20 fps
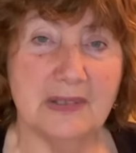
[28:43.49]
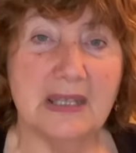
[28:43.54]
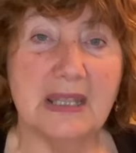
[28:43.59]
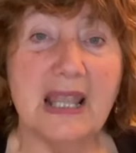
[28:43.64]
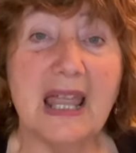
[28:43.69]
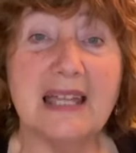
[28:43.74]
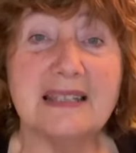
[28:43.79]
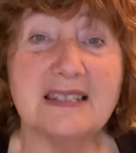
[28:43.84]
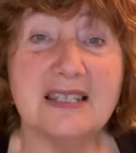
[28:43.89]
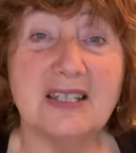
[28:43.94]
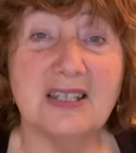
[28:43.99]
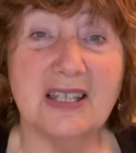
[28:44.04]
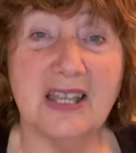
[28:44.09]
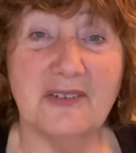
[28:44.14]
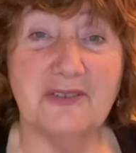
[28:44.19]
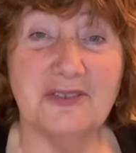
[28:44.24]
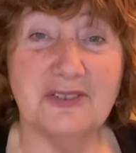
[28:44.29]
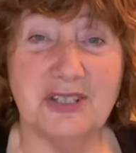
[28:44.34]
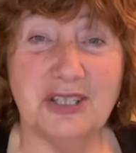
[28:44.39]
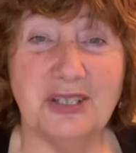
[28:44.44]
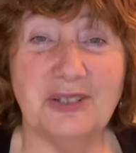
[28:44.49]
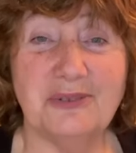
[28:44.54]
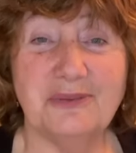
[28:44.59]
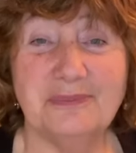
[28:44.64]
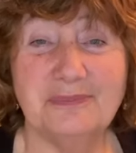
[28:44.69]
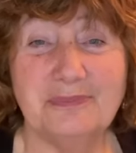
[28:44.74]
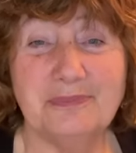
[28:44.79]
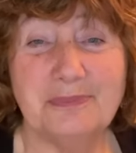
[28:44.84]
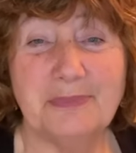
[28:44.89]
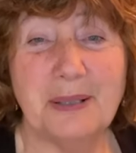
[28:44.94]
Lots of love to you.
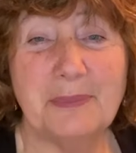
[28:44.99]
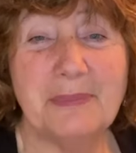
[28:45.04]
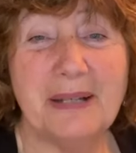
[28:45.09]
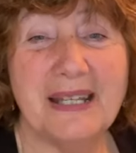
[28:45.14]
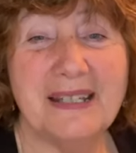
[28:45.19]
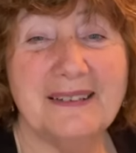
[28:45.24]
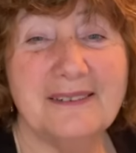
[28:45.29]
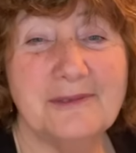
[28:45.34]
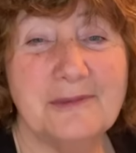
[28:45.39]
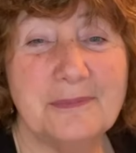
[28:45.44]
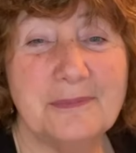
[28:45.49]
Bye-bye.